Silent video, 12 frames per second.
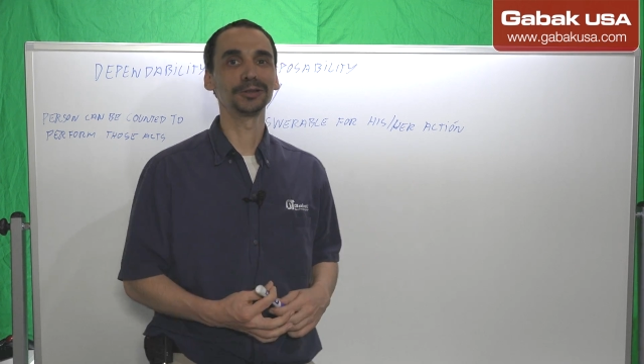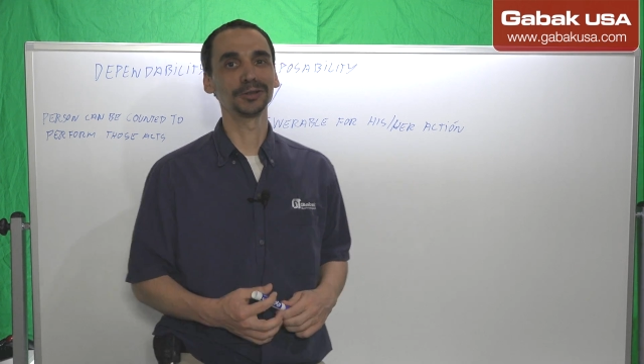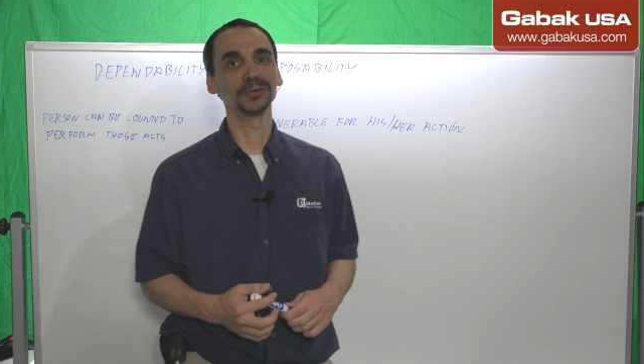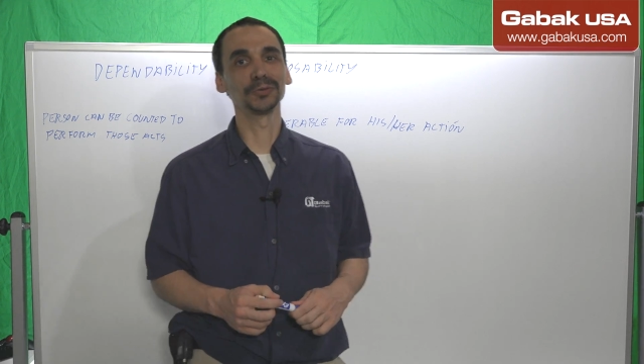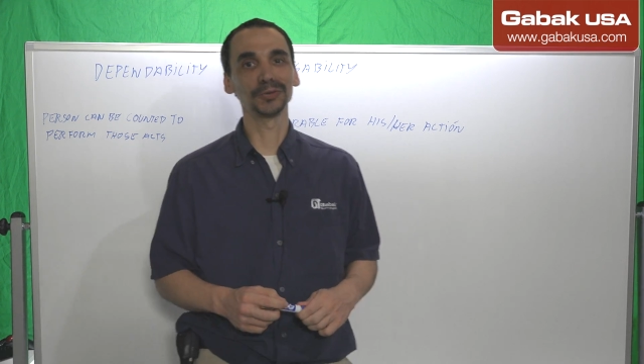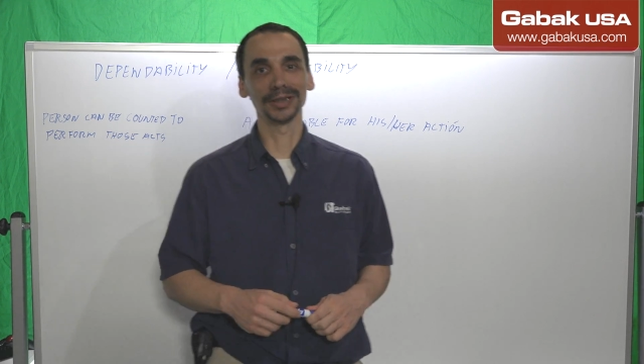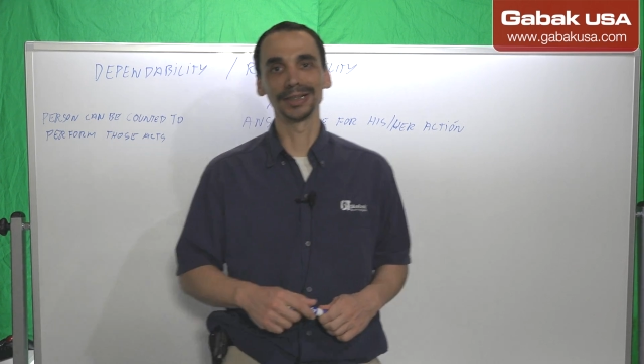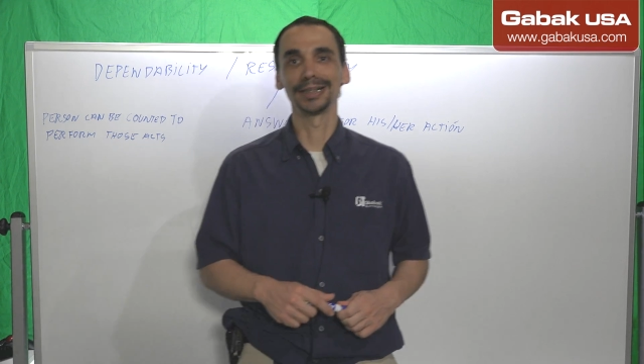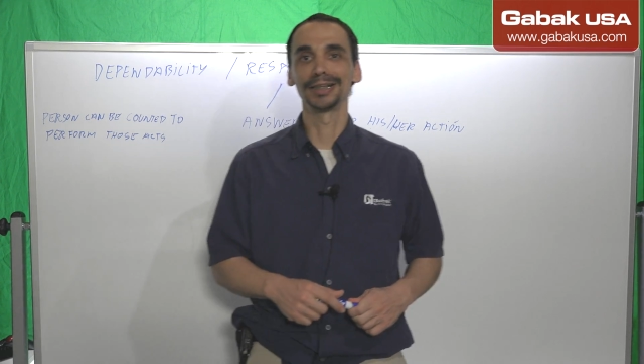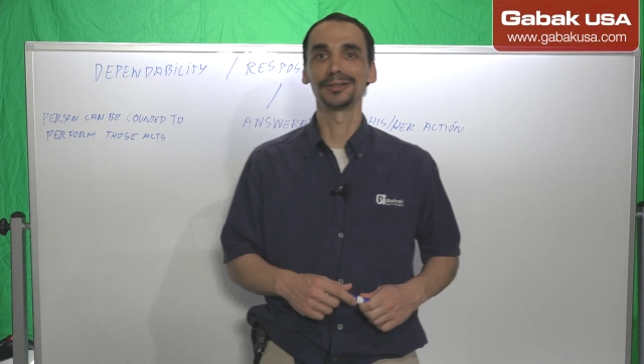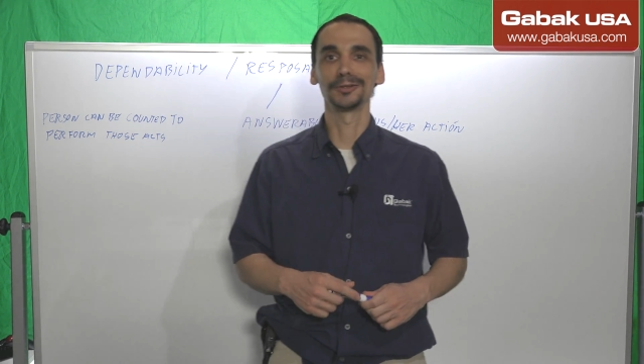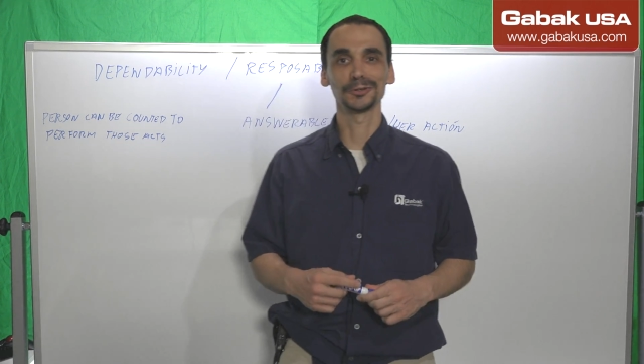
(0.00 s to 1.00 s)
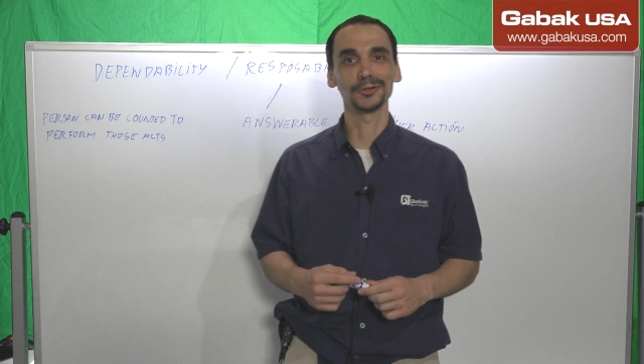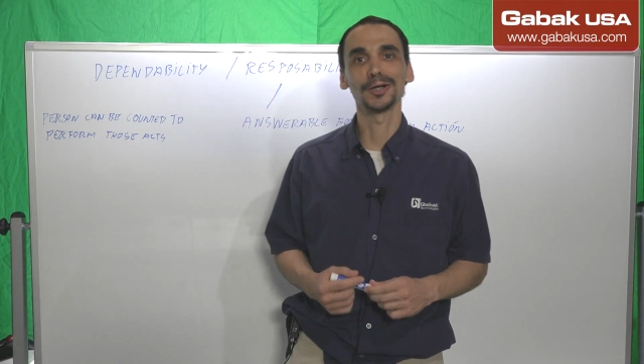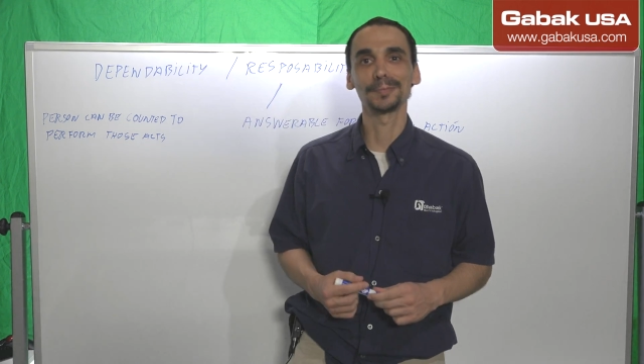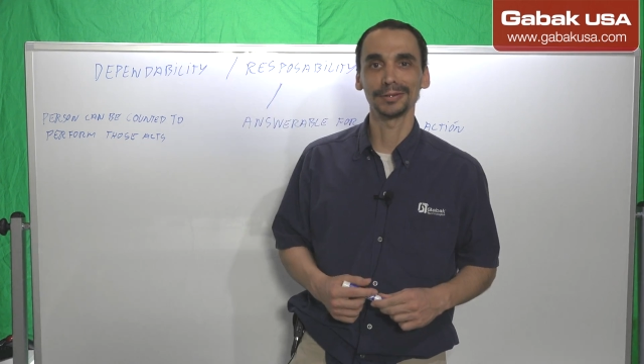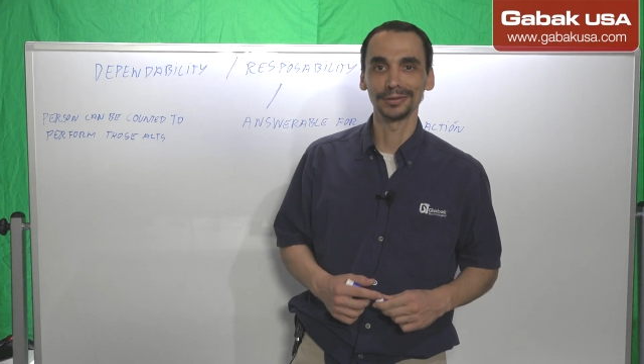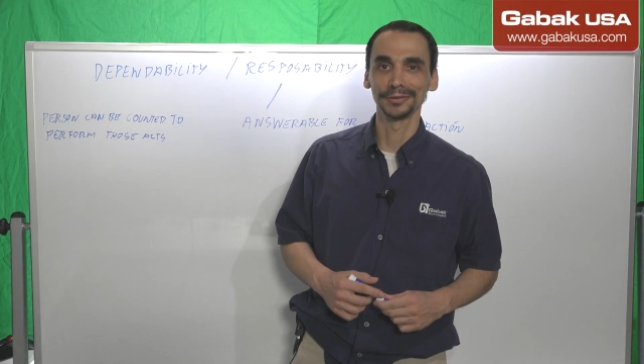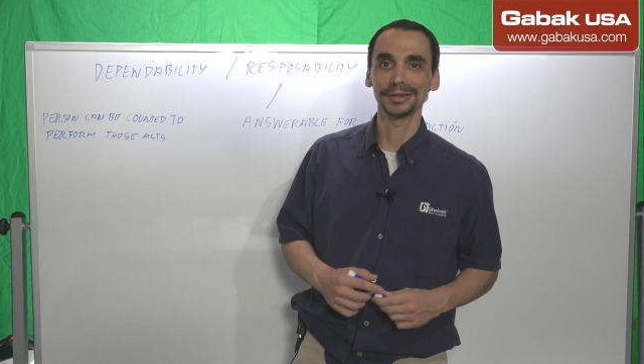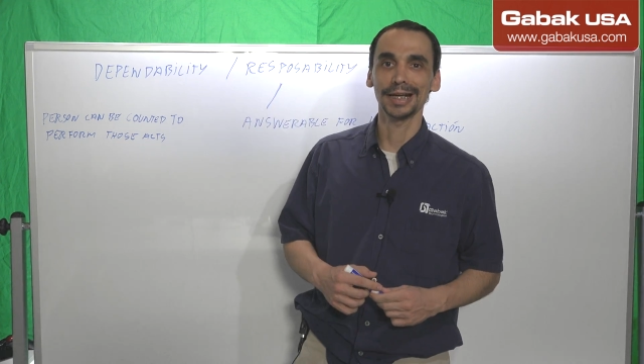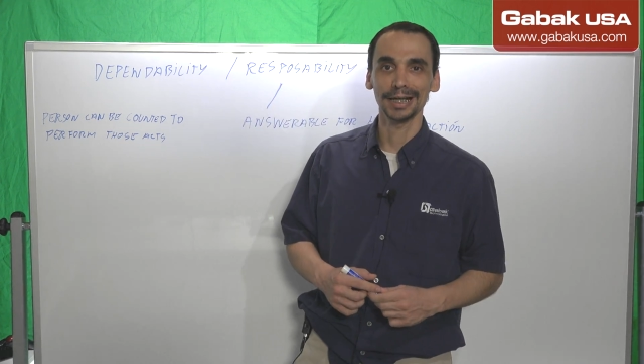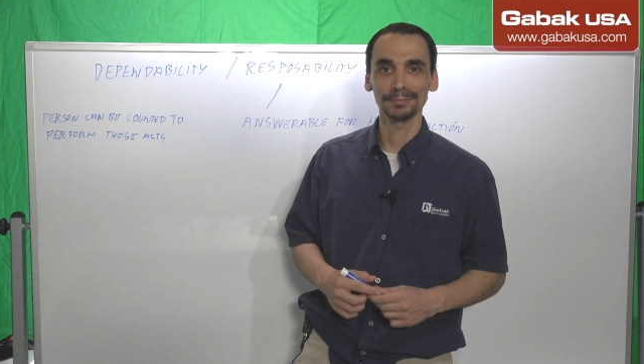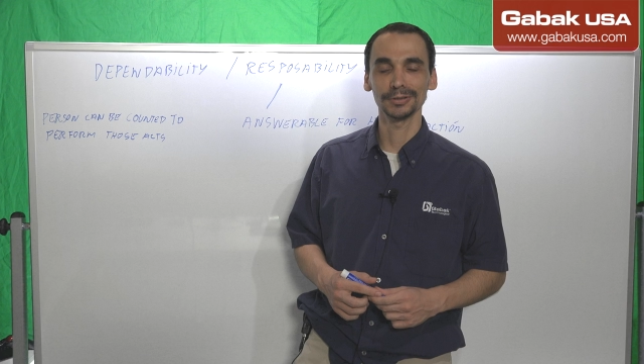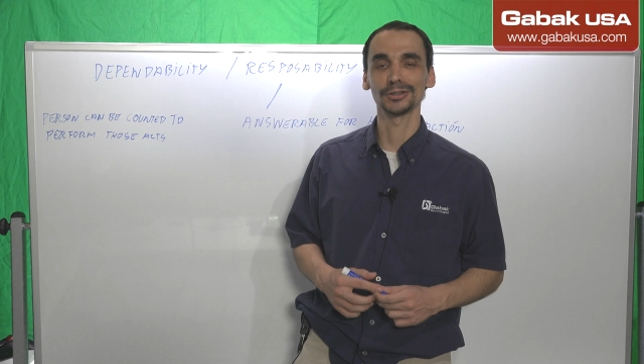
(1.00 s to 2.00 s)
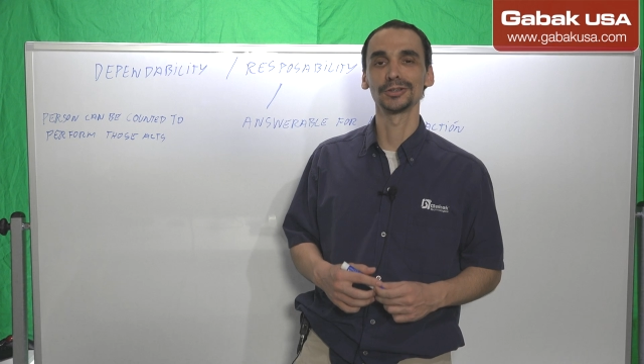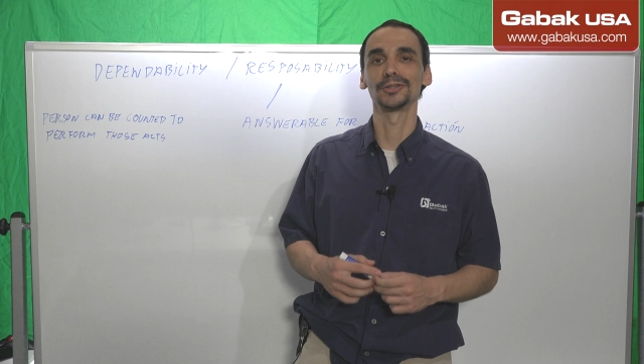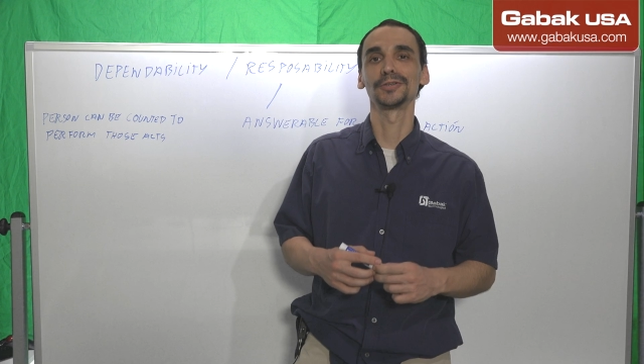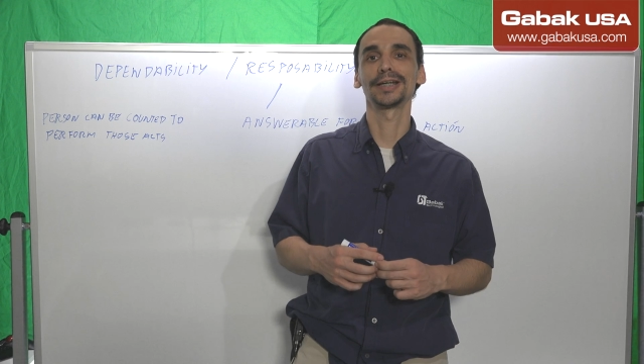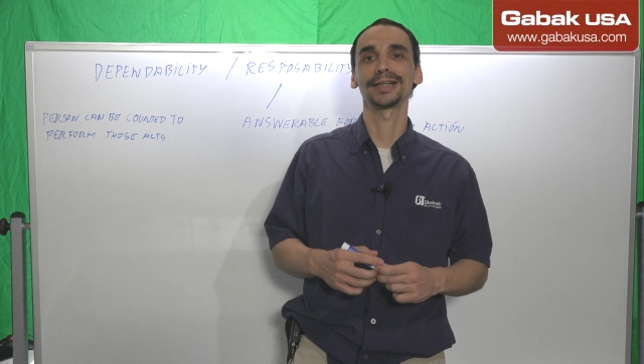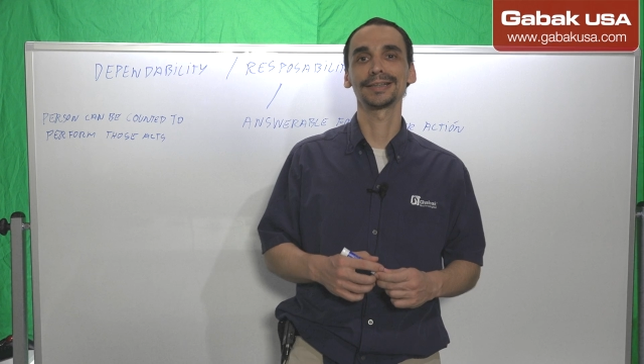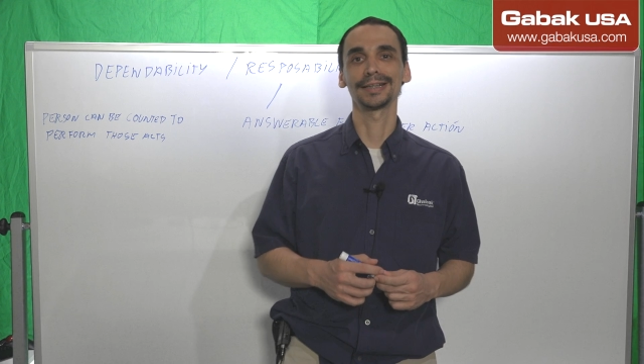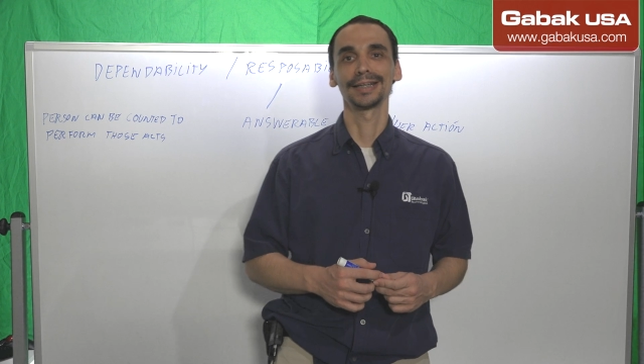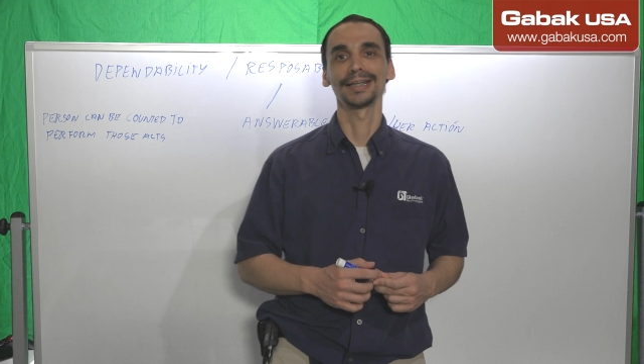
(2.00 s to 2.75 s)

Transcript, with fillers: you really don't show up on time. So that